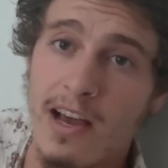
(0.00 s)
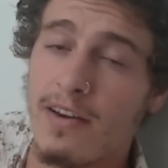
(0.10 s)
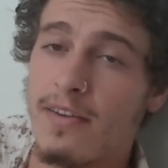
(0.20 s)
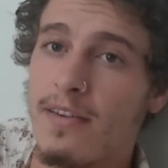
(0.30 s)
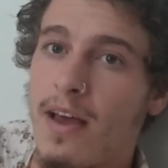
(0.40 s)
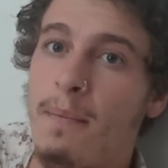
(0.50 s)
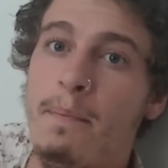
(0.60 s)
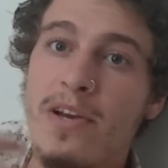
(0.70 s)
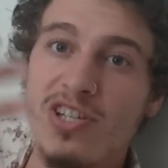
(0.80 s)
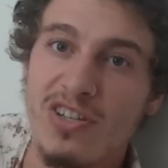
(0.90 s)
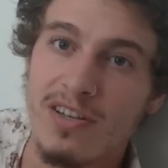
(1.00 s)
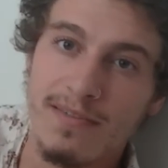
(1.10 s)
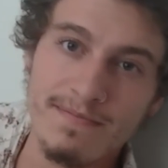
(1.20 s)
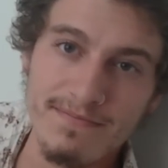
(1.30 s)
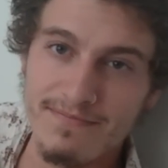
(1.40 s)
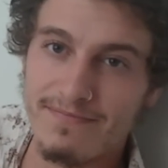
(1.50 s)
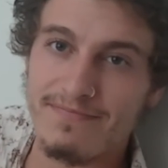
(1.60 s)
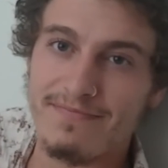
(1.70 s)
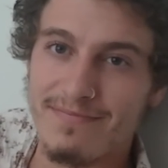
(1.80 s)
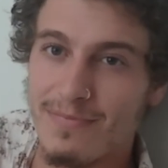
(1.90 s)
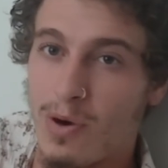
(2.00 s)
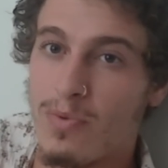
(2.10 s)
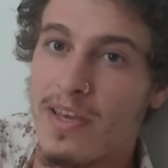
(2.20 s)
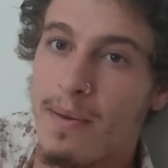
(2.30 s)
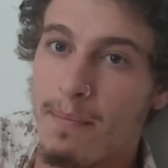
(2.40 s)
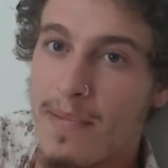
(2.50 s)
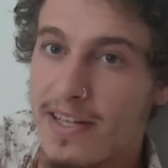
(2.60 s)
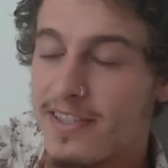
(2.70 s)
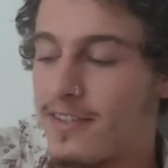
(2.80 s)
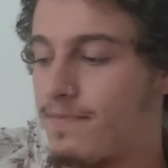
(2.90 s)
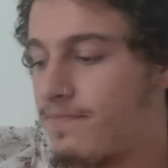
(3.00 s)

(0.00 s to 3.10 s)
our emission, what we emit.